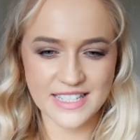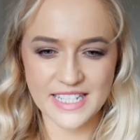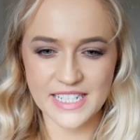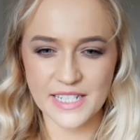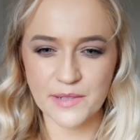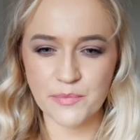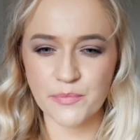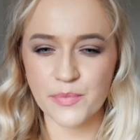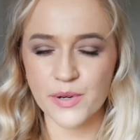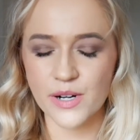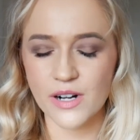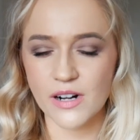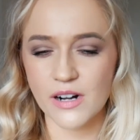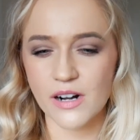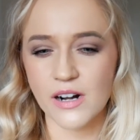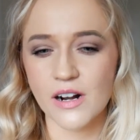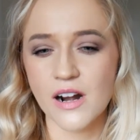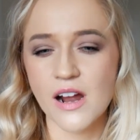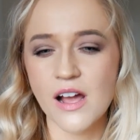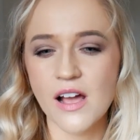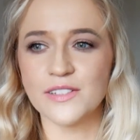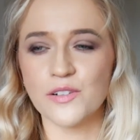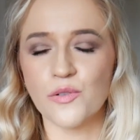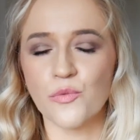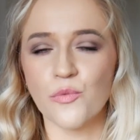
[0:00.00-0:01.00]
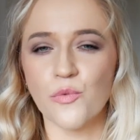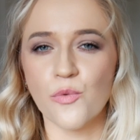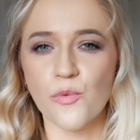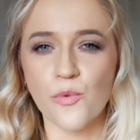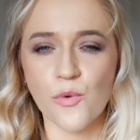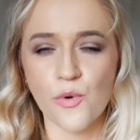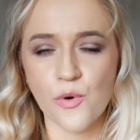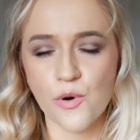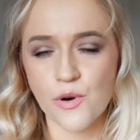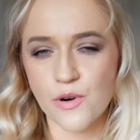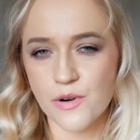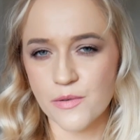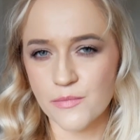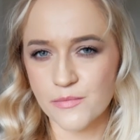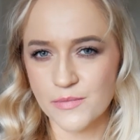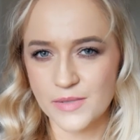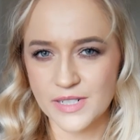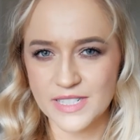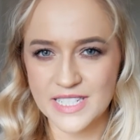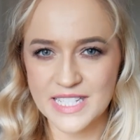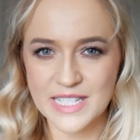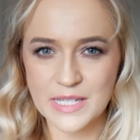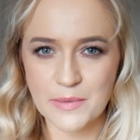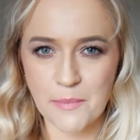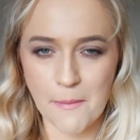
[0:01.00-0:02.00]
deeper warm
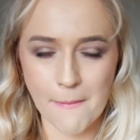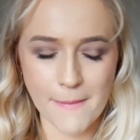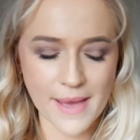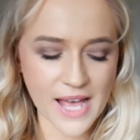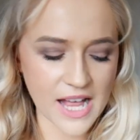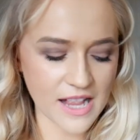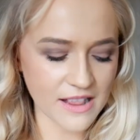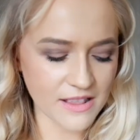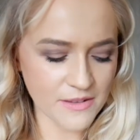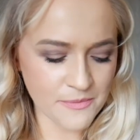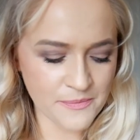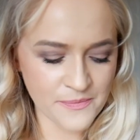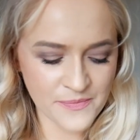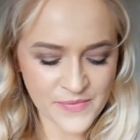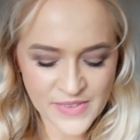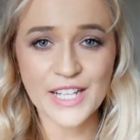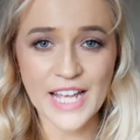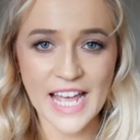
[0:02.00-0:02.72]
smell.